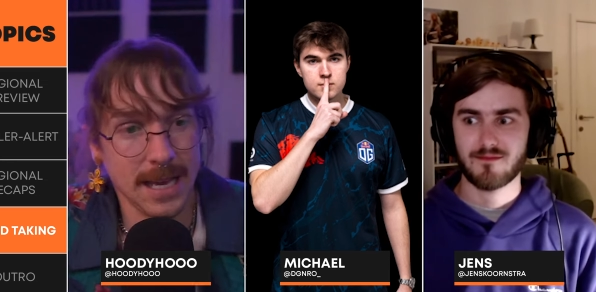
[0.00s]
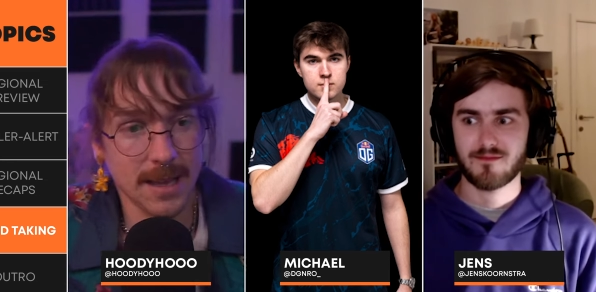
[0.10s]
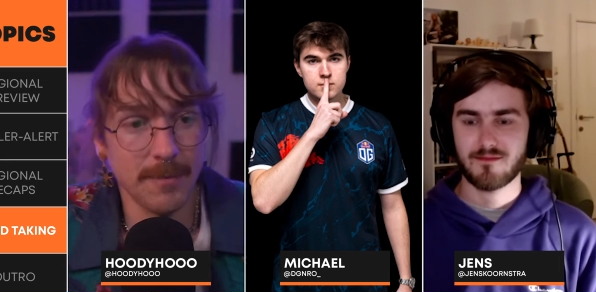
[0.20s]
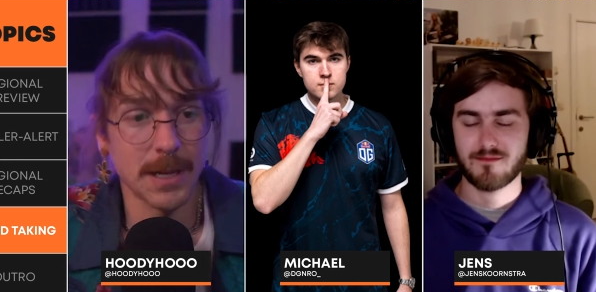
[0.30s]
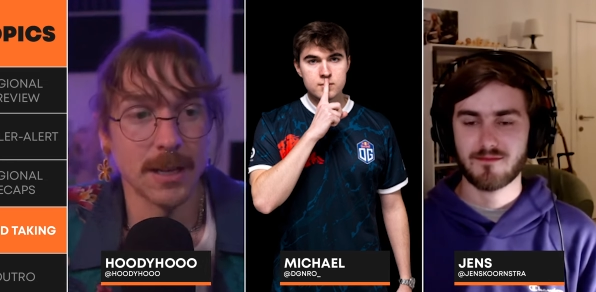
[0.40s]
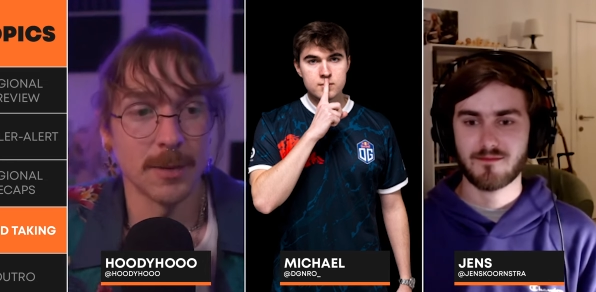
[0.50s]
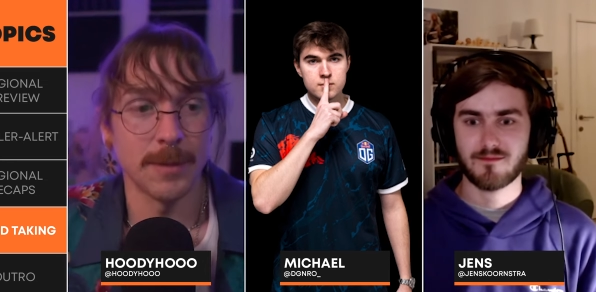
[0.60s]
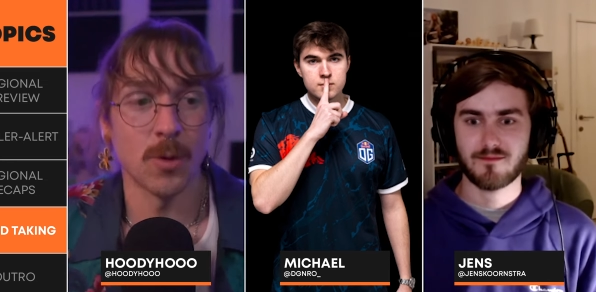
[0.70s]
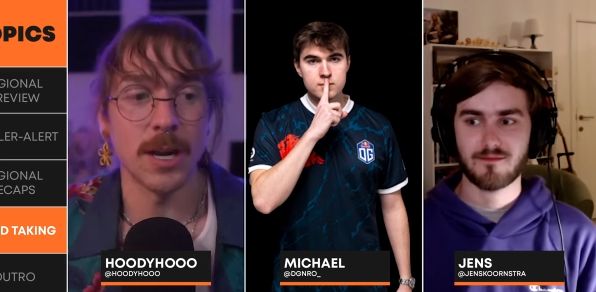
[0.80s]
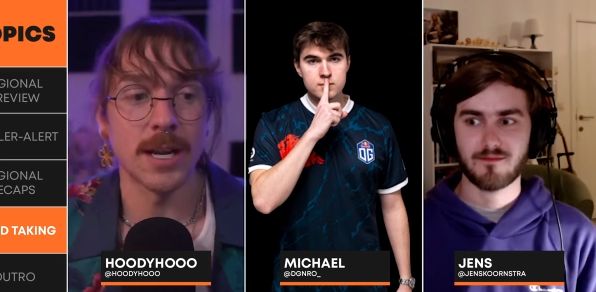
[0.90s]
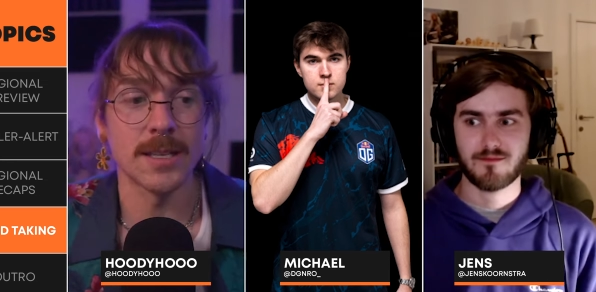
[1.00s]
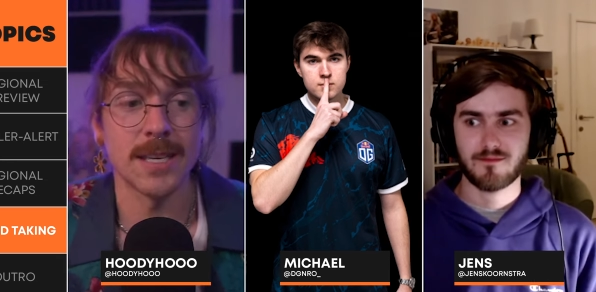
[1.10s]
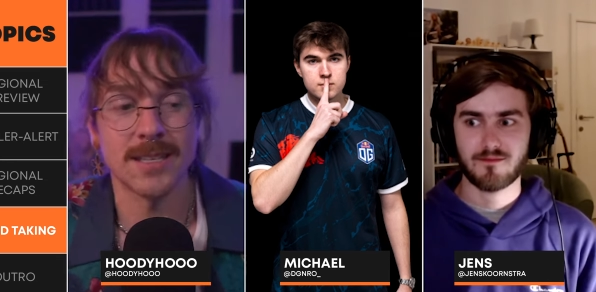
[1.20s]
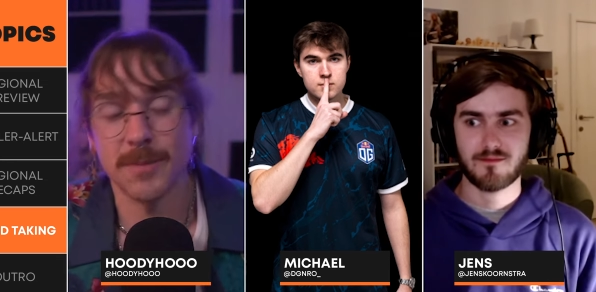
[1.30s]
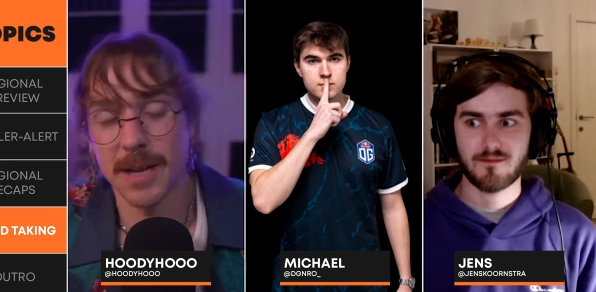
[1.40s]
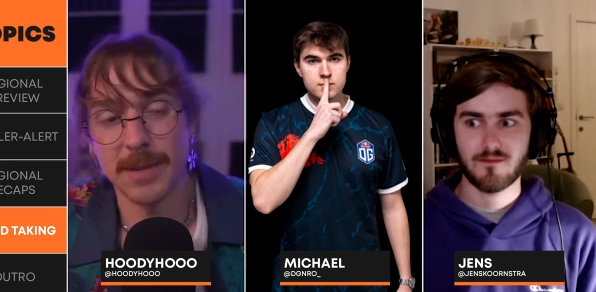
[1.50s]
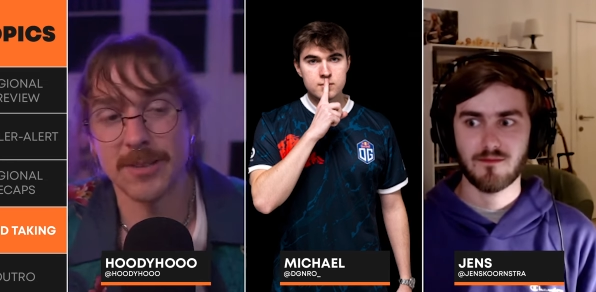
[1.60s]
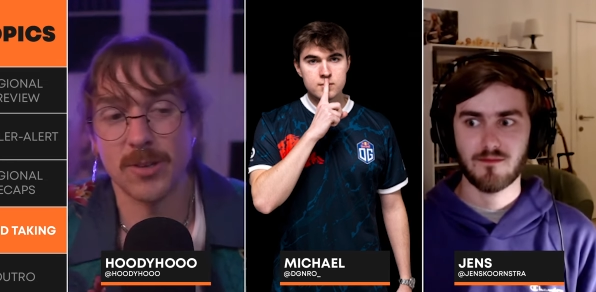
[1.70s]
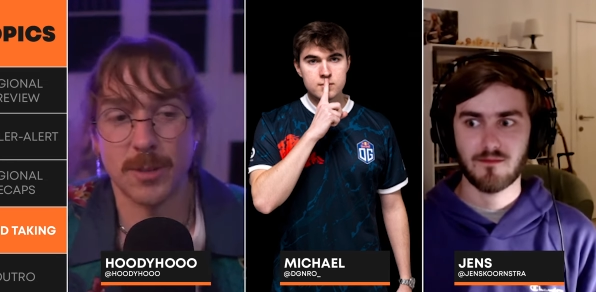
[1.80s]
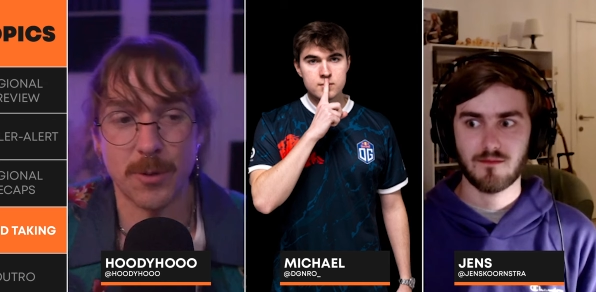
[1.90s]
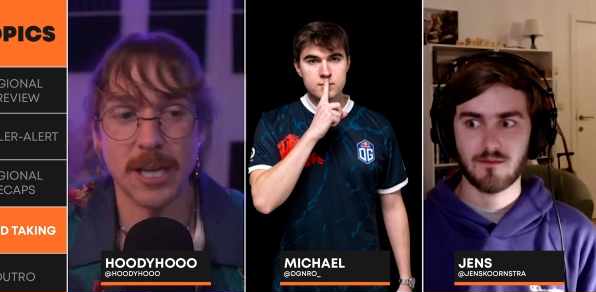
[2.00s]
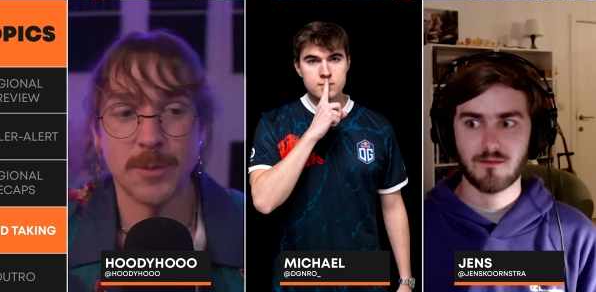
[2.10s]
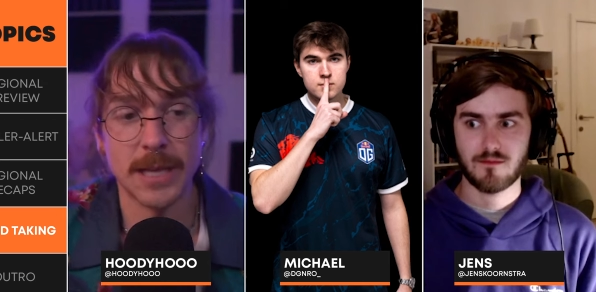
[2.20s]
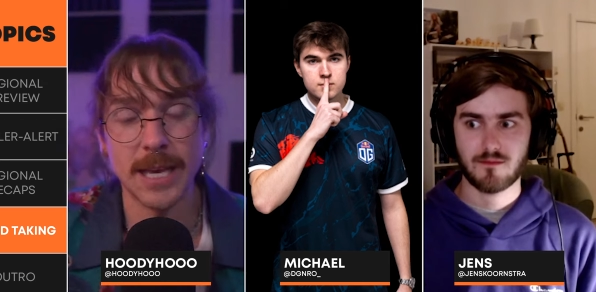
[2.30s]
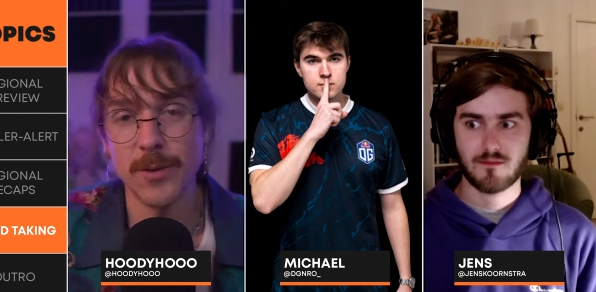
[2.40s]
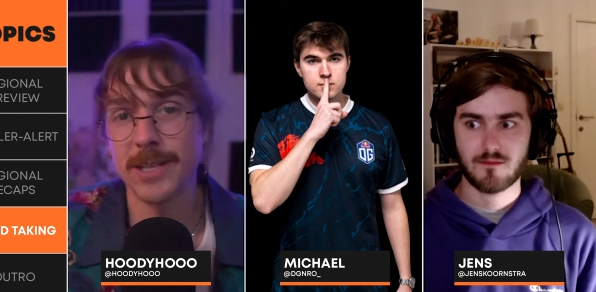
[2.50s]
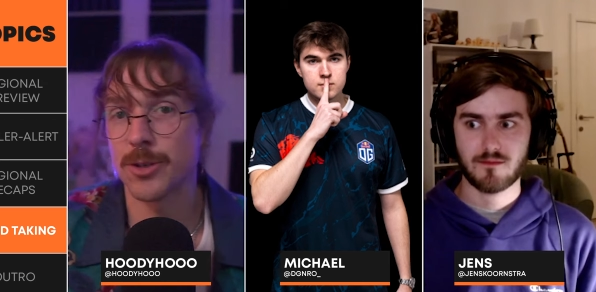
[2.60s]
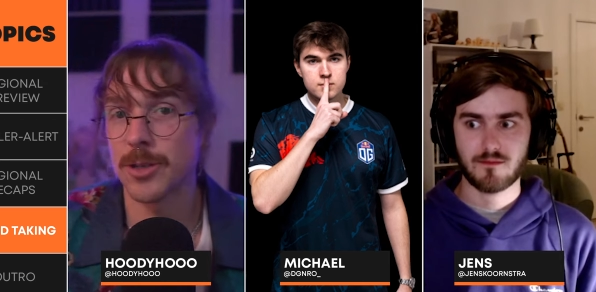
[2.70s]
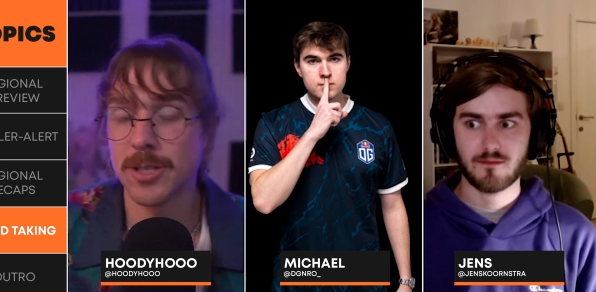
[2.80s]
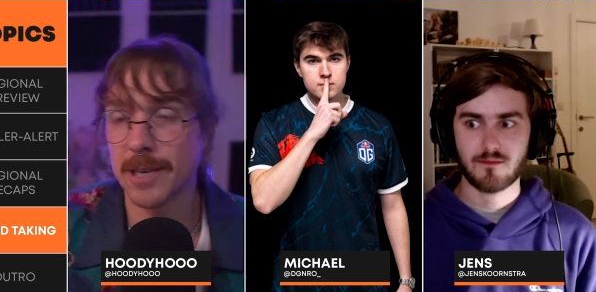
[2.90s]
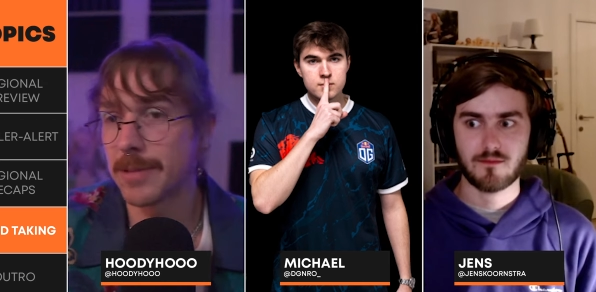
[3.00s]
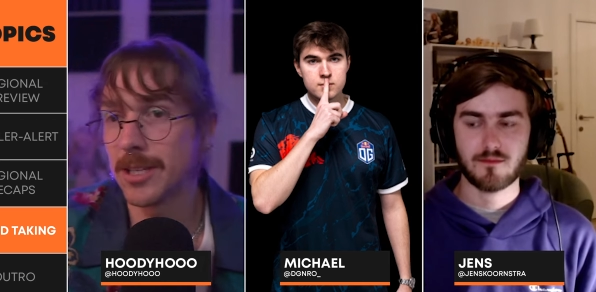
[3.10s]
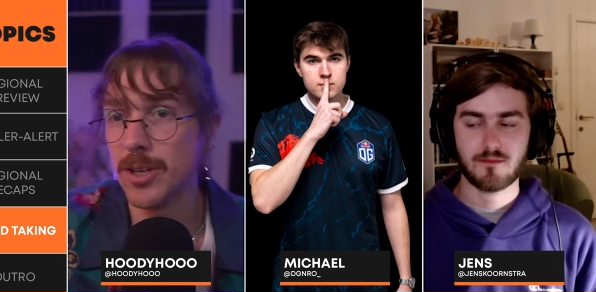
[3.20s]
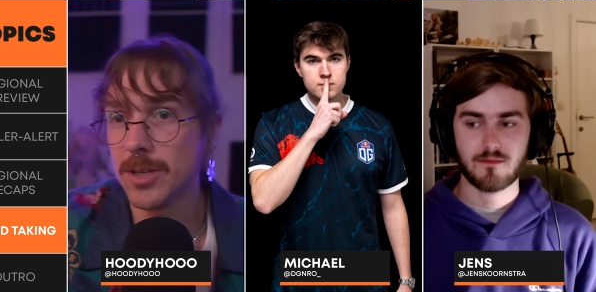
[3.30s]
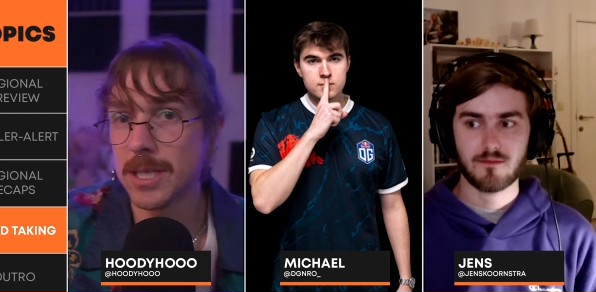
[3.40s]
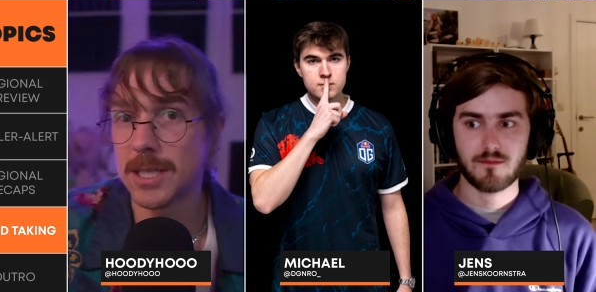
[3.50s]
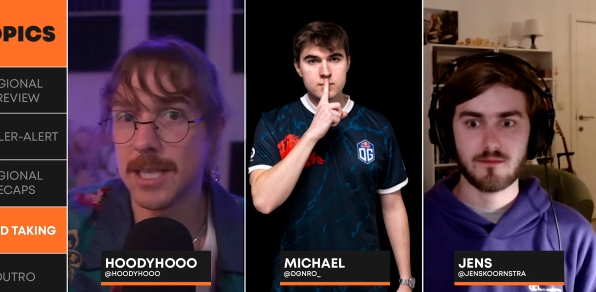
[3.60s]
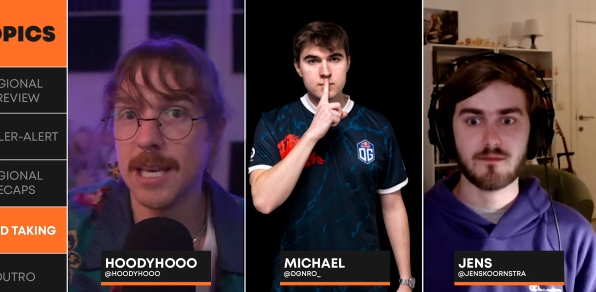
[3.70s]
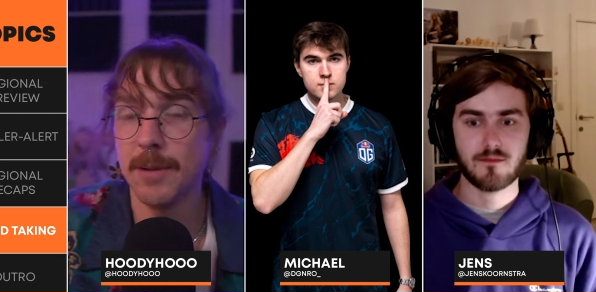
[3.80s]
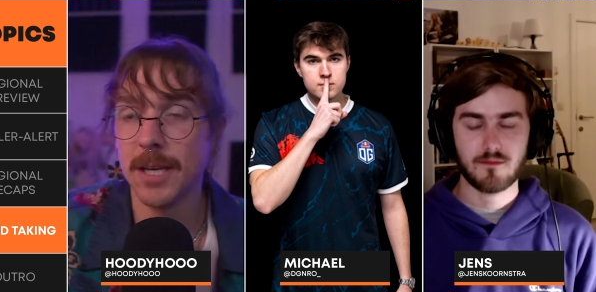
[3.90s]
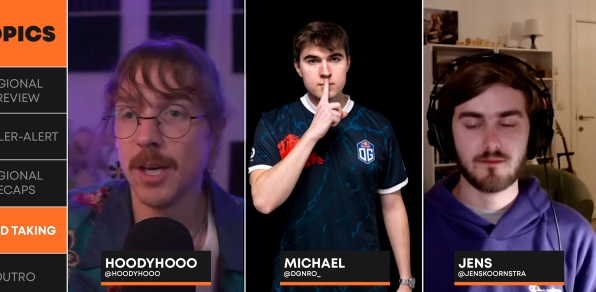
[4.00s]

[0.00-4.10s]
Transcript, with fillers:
Speaker 1: Yeah, they've been a little bit more inconsistent, but I'm not too surprised by that. You introduce something new to the team.